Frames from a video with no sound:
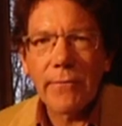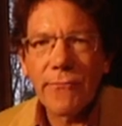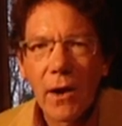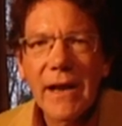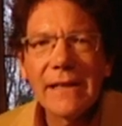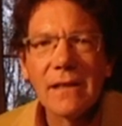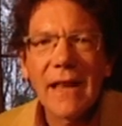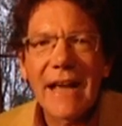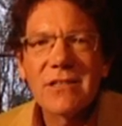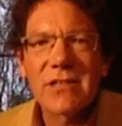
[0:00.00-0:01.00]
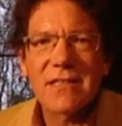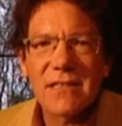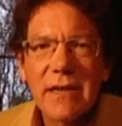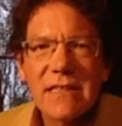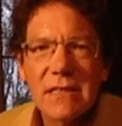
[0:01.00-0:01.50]
the final and
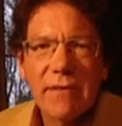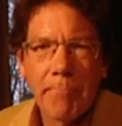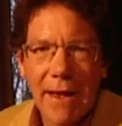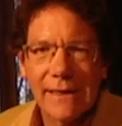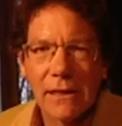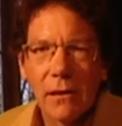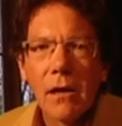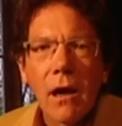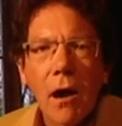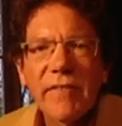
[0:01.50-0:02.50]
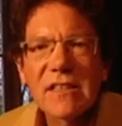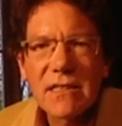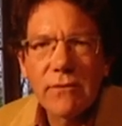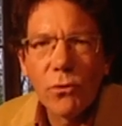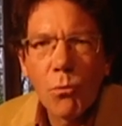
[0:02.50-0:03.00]
decisive battle of the
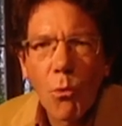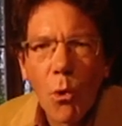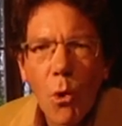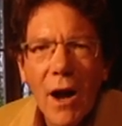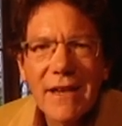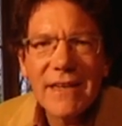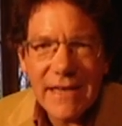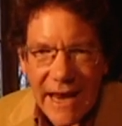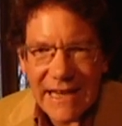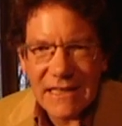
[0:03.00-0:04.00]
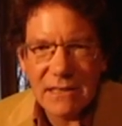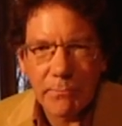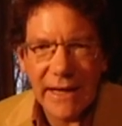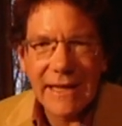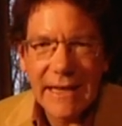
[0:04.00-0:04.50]
Civil War at
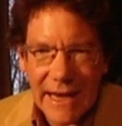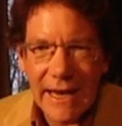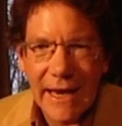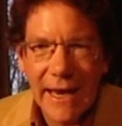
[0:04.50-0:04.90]
Naseby near